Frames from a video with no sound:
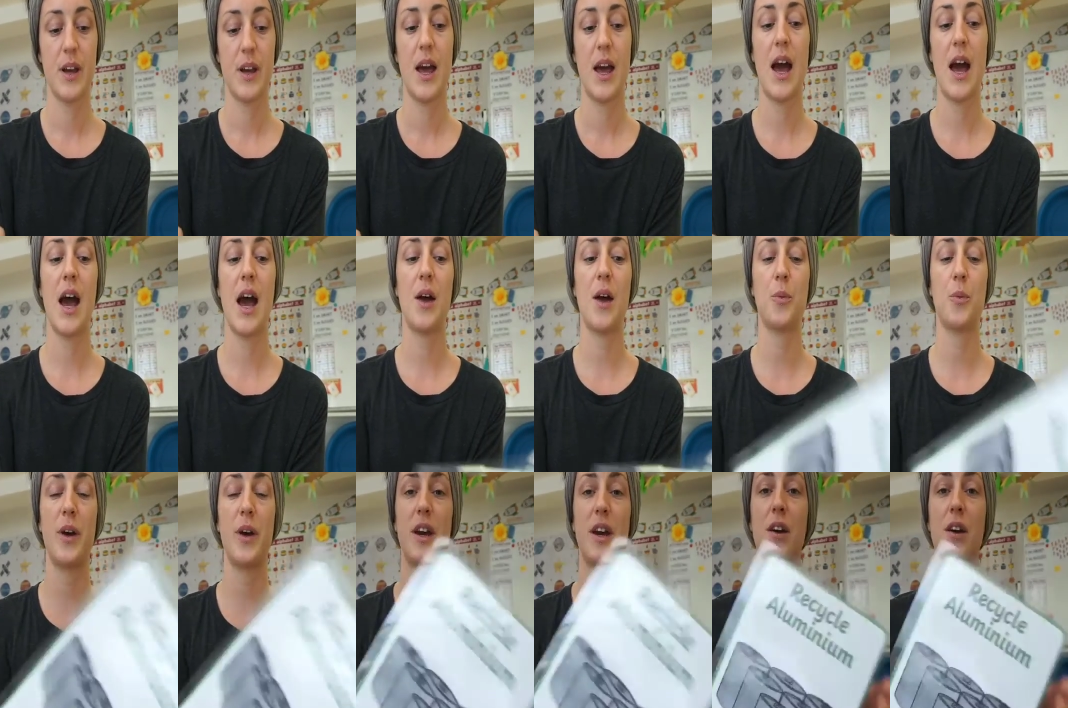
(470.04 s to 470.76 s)
And
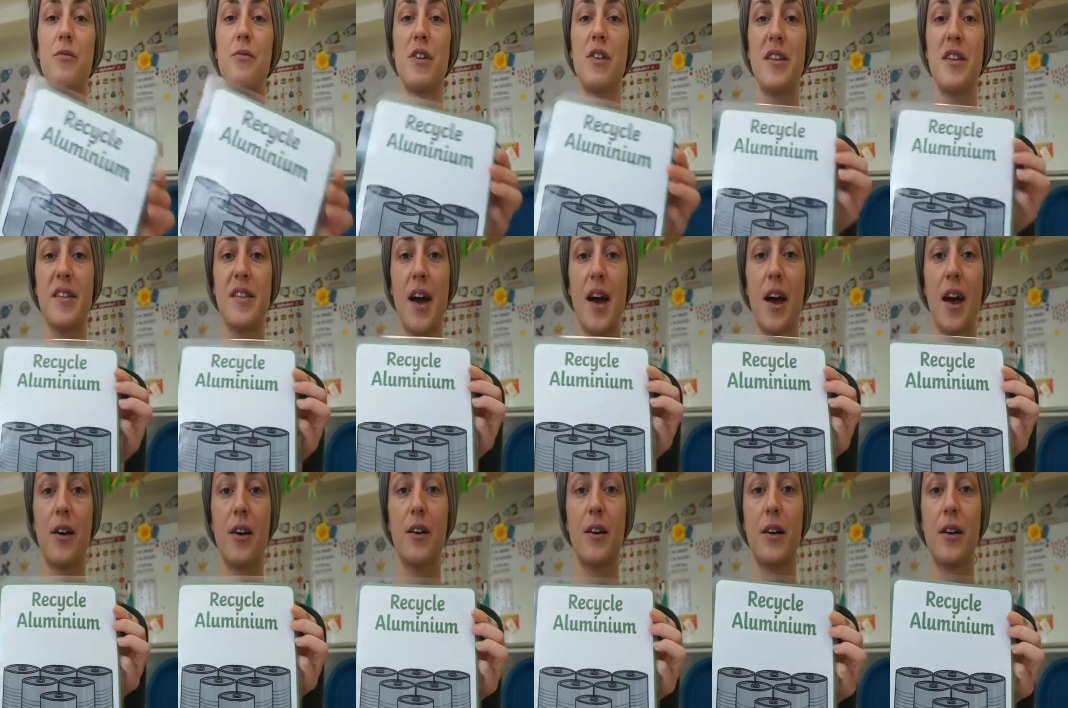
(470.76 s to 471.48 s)
we can
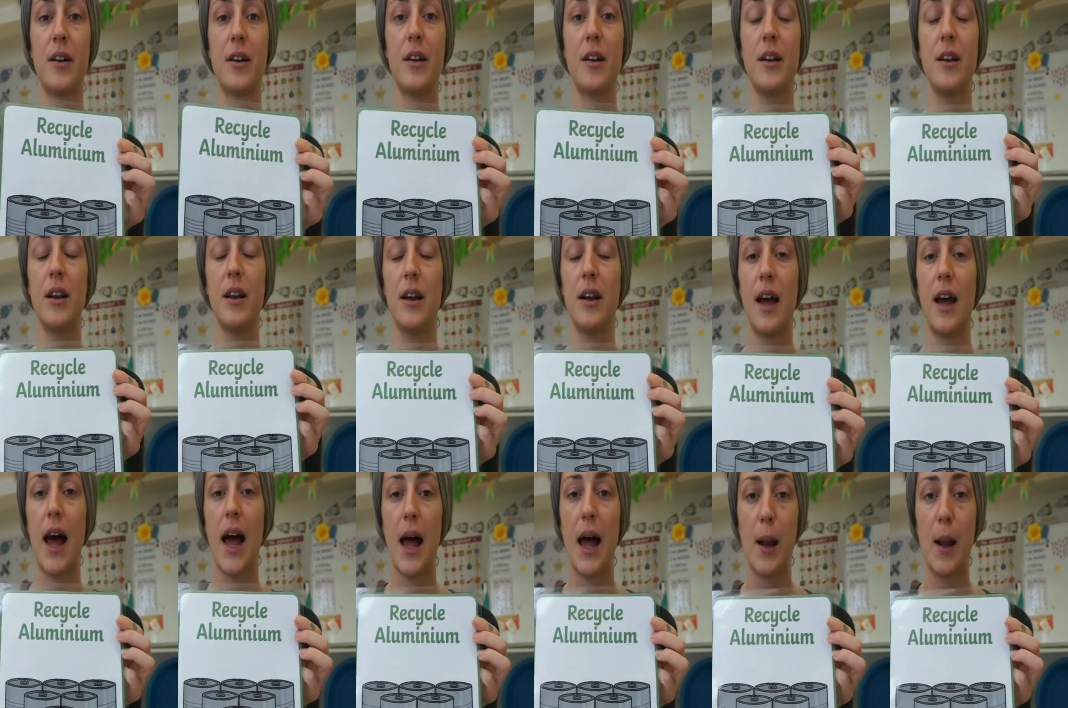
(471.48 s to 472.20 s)
recycle
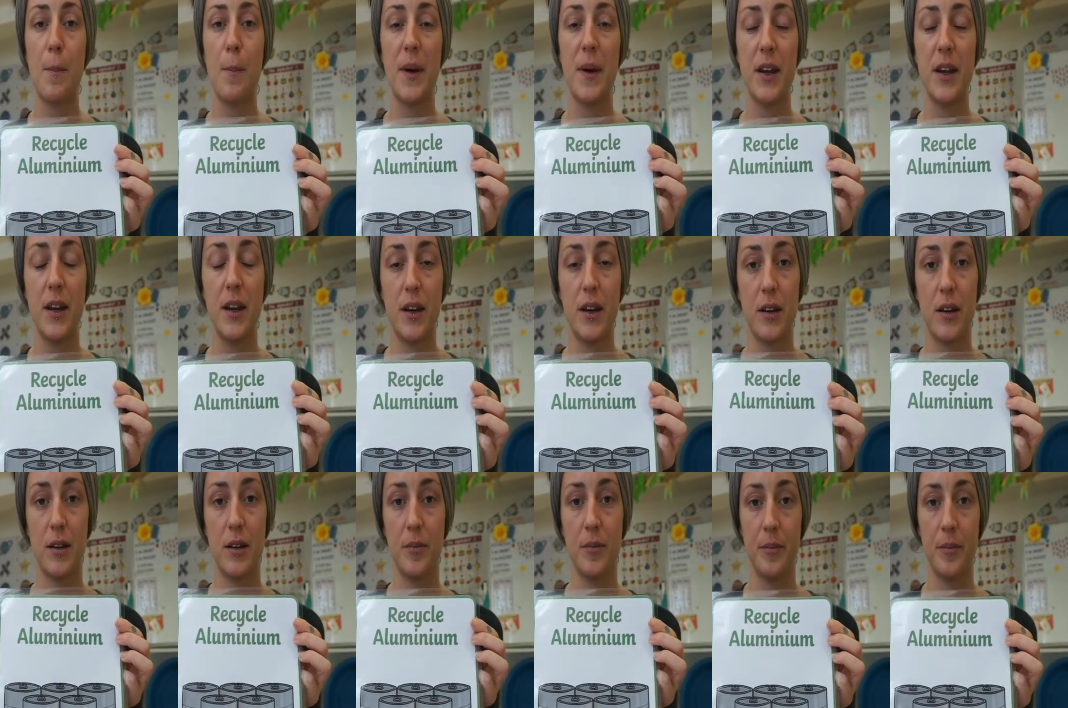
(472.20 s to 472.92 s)

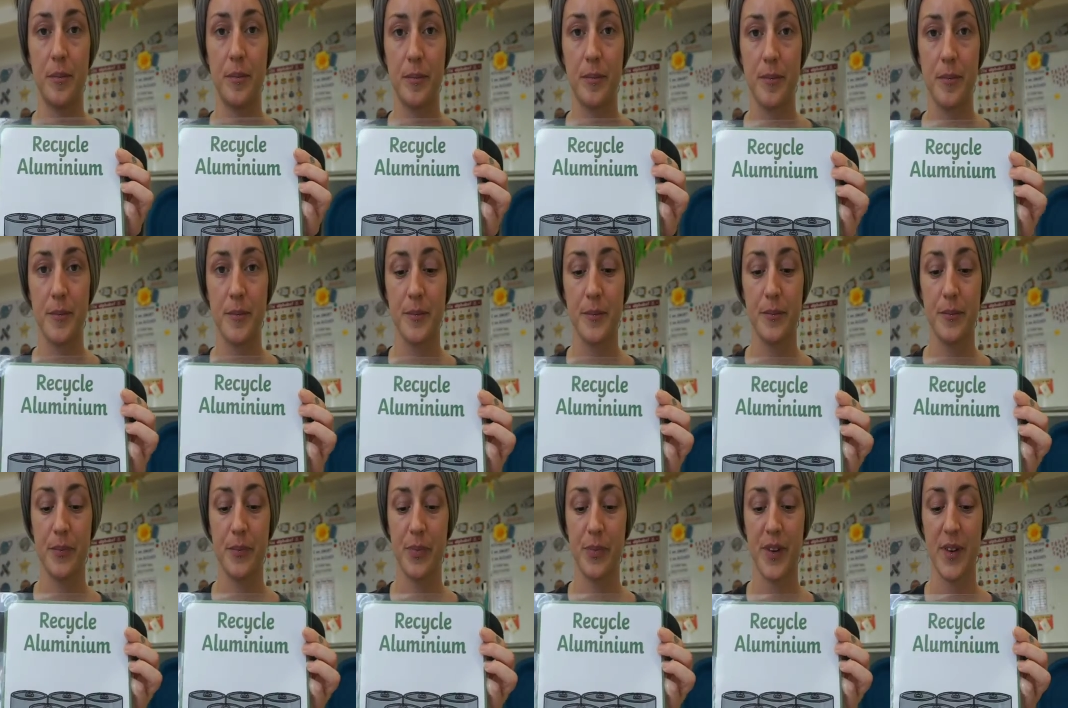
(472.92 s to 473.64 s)
aluminium.
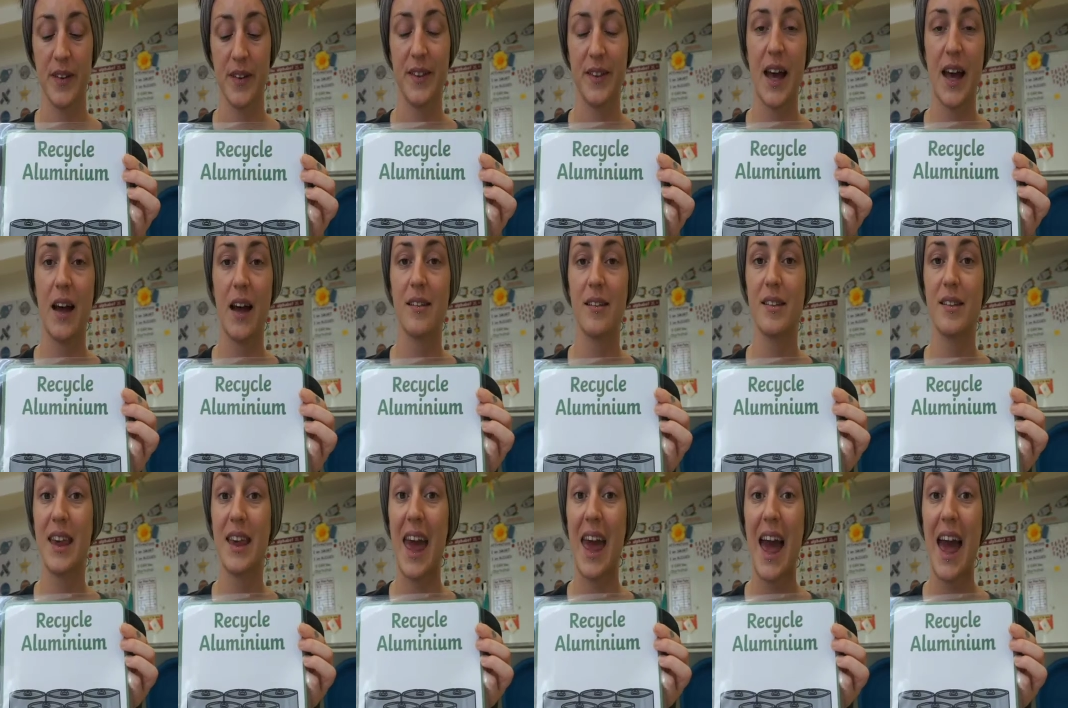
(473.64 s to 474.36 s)

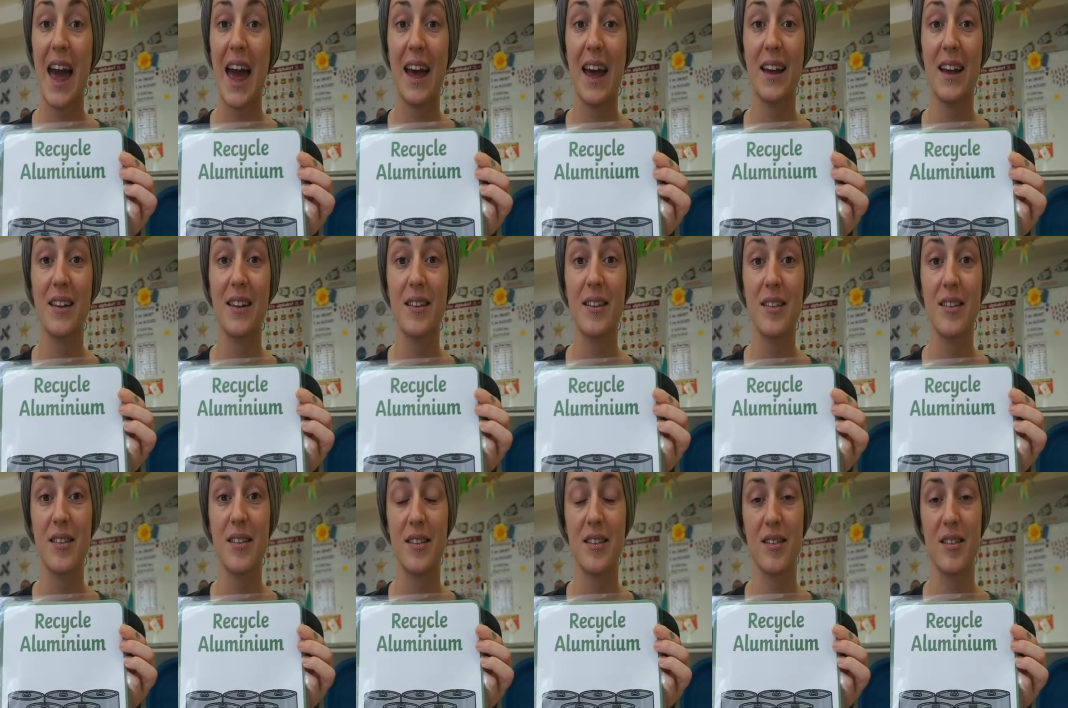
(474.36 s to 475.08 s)
That's
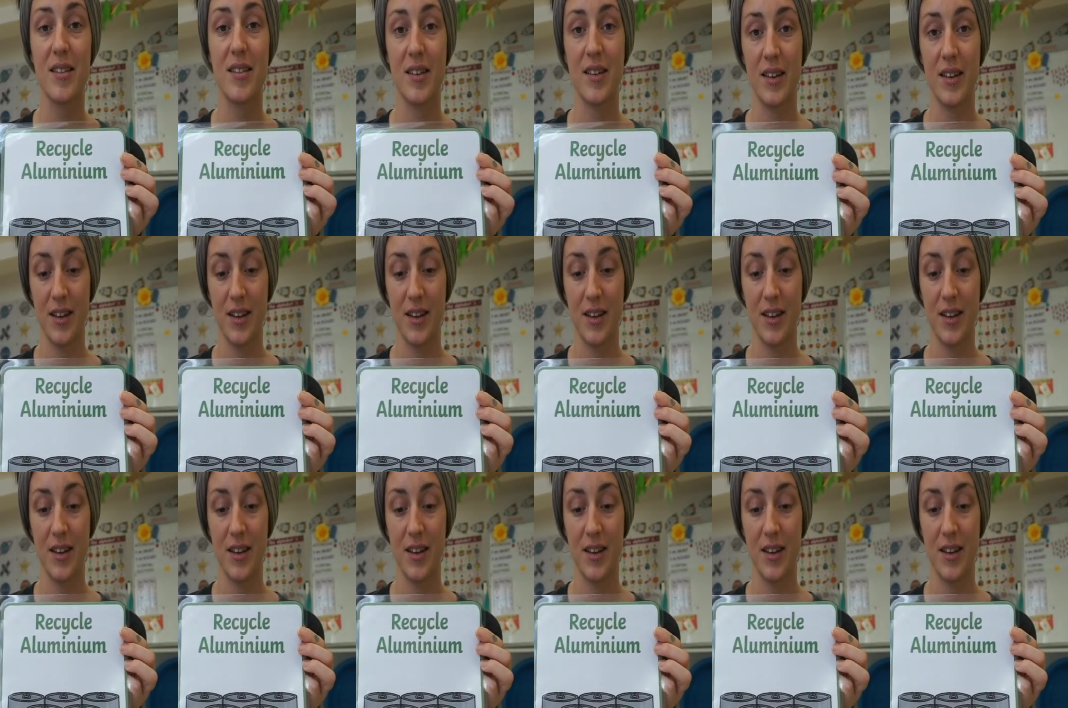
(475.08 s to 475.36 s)
cans,